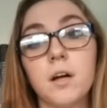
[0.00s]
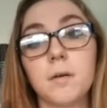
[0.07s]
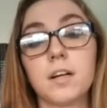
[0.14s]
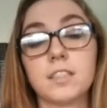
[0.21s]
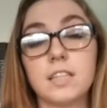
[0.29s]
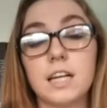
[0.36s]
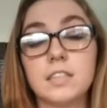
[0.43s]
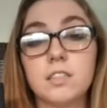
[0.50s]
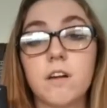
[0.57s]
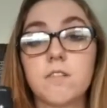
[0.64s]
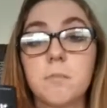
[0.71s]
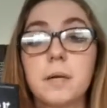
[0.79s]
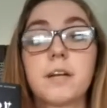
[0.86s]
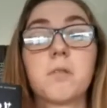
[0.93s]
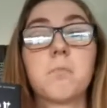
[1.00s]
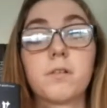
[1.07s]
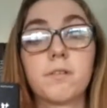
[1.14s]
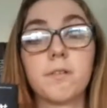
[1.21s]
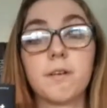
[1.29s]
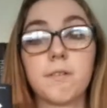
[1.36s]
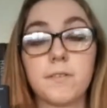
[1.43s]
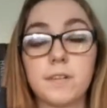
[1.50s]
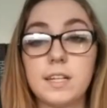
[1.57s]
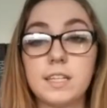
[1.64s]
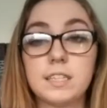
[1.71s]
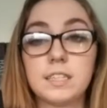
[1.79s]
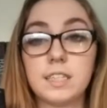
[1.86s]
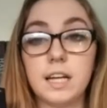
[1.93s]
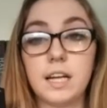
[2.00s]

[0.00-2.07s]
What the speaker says: because I still have to make a book review for this,